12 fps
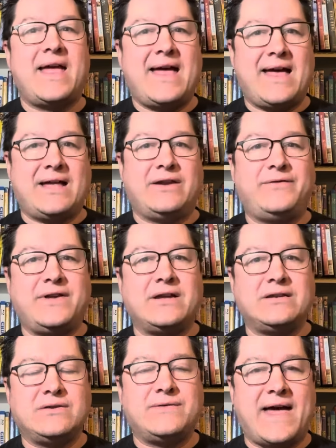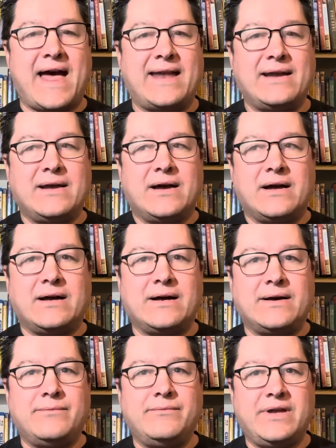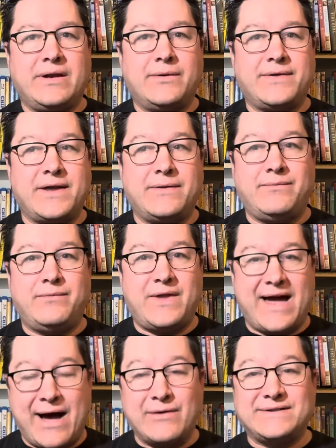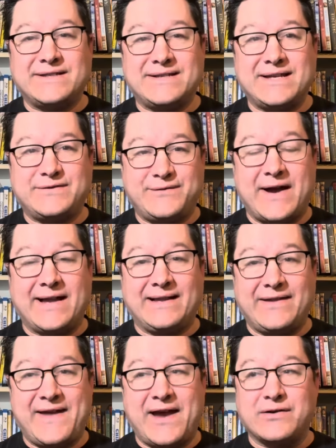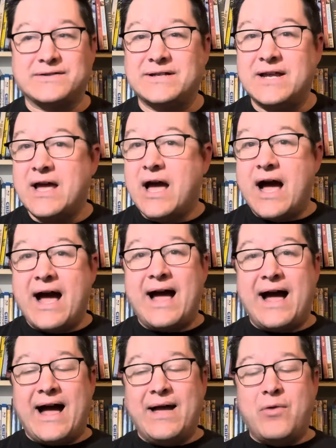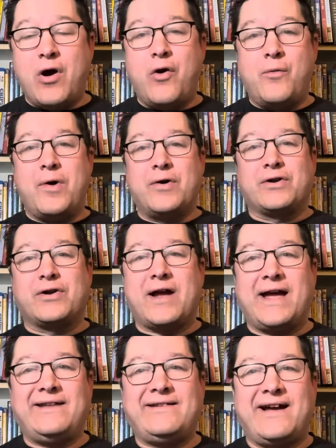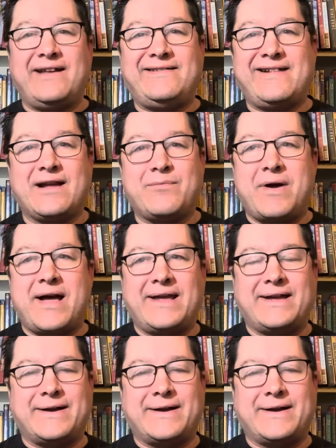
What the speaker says: And if he can do that, you know, then the house is finally theirs. And I'm a homeowner. I check my